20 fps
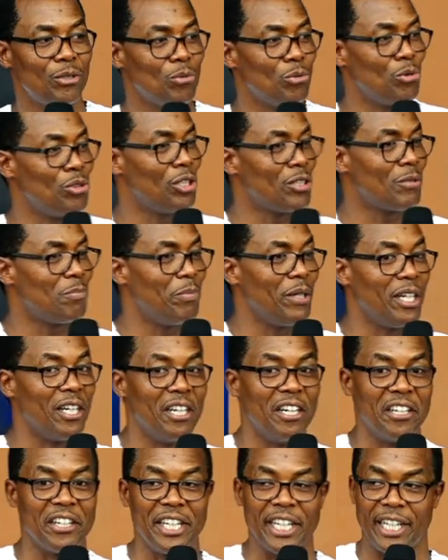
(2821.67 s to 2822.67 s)
it will just be
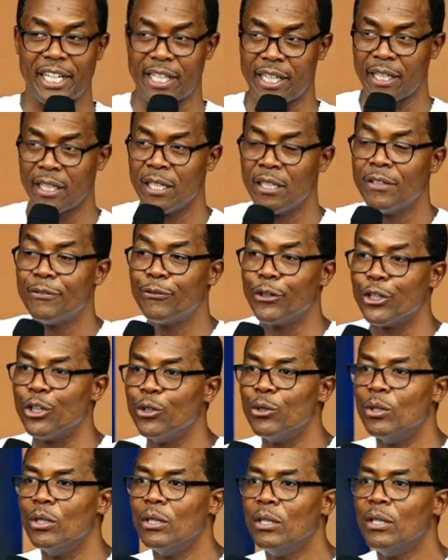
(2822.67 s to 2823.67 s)
Greek for you.
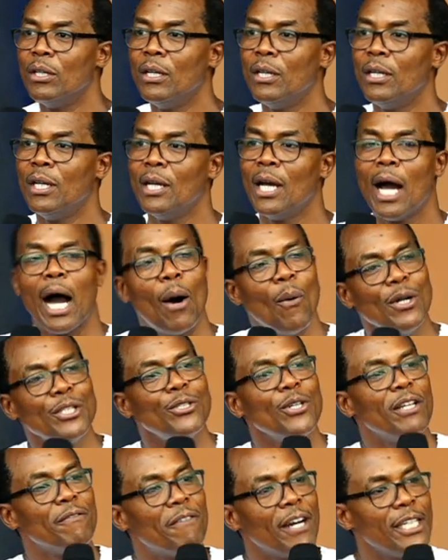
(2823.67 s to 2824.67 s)
I want to
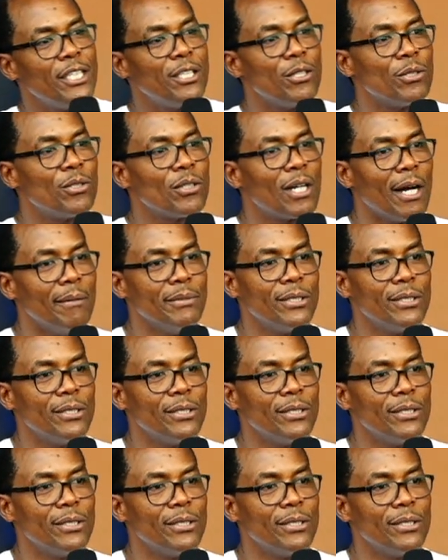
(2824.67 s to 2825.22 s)
invite you to come